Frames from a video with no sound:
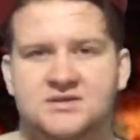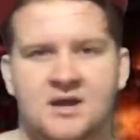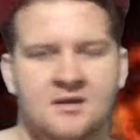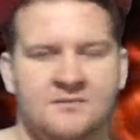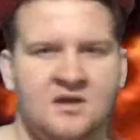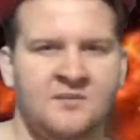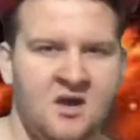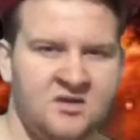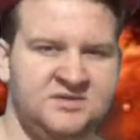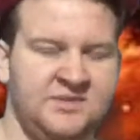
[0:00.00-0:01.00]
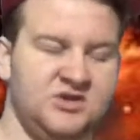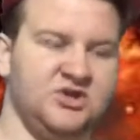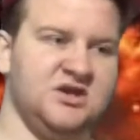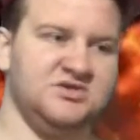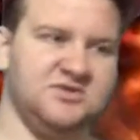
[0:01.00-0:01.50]
I'm coming out as being
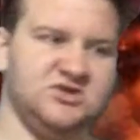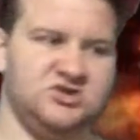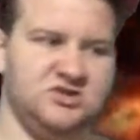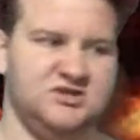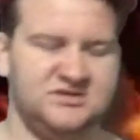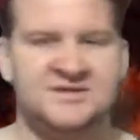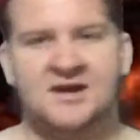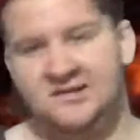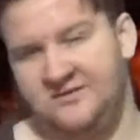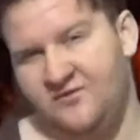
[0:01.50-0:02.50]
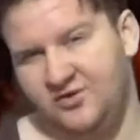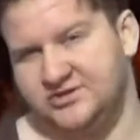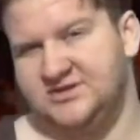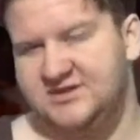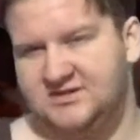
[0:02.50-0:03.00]
trans, which is entirely
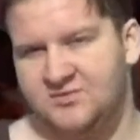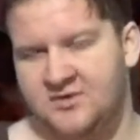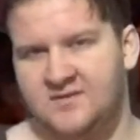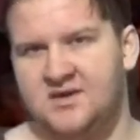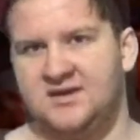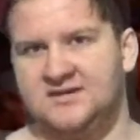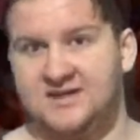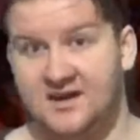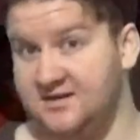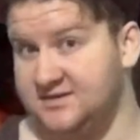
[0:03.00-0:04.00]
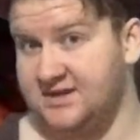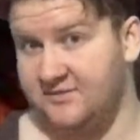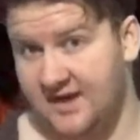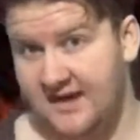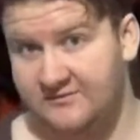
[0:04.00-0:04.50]
false. It's just one of our anxieties that
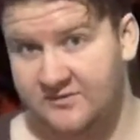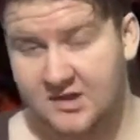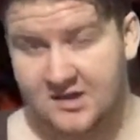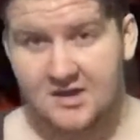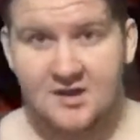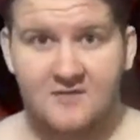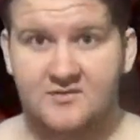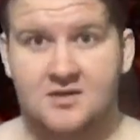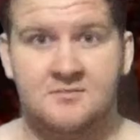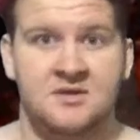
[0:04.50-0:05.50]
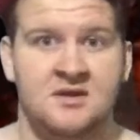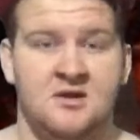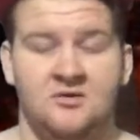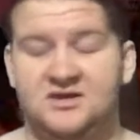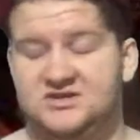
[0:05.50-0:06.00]
we have when coming
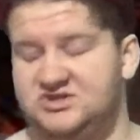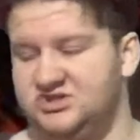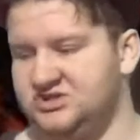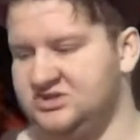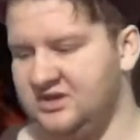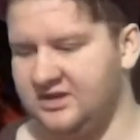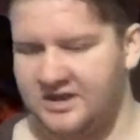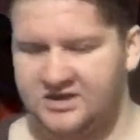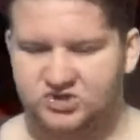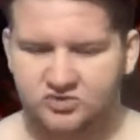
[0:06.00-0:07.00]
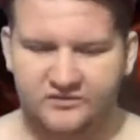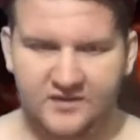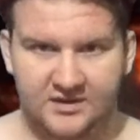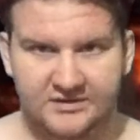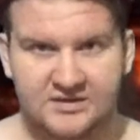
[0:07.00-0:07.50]
out. It's just a natural
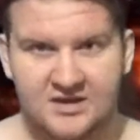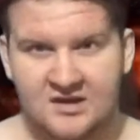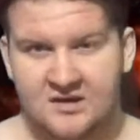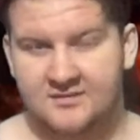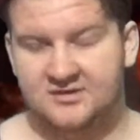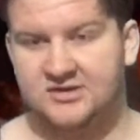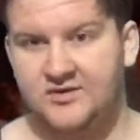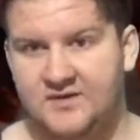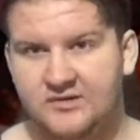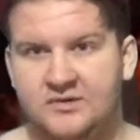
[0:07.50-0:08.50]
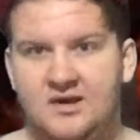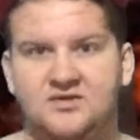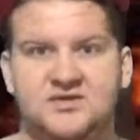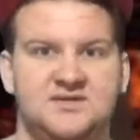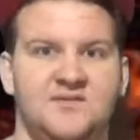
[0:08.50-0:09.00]
feeling. So if anyone
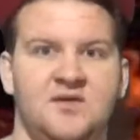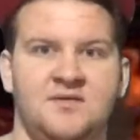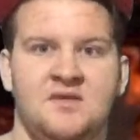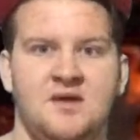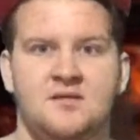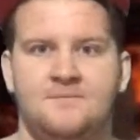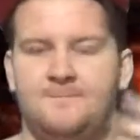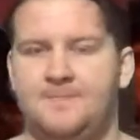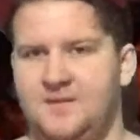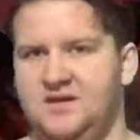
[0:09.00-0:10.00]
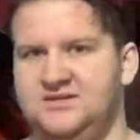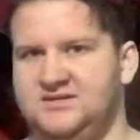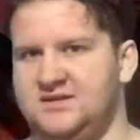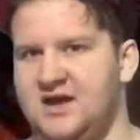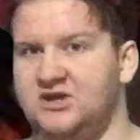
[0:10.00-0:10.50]
else is feeling that,
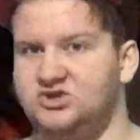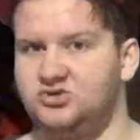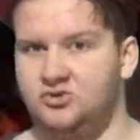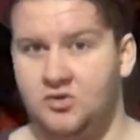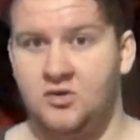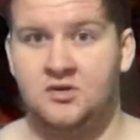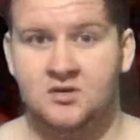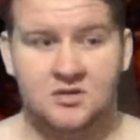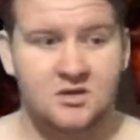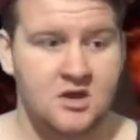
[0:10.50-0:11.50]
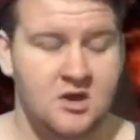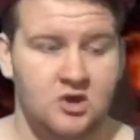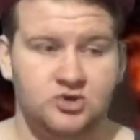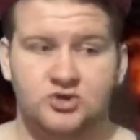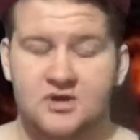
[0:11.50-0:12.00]
it's natural.
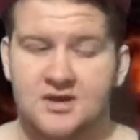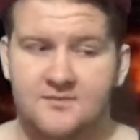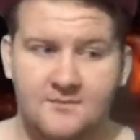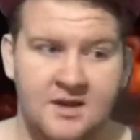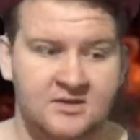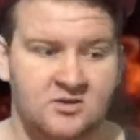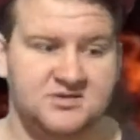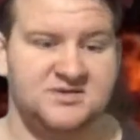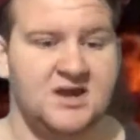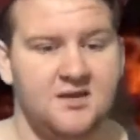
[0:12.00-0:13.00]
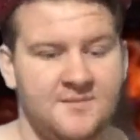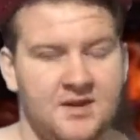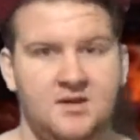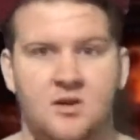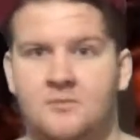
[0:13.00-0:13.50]
So it might go aside, it
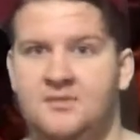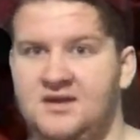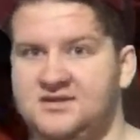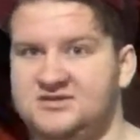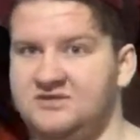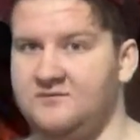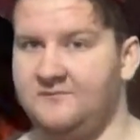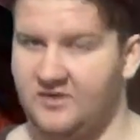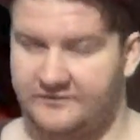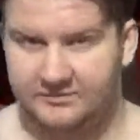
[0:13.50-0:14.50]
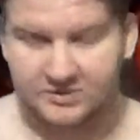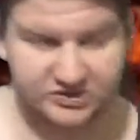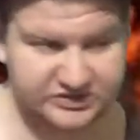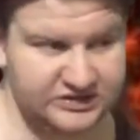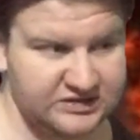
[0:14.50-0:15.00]
might not be. It's different for every
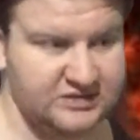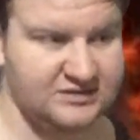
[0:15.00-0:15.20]
person.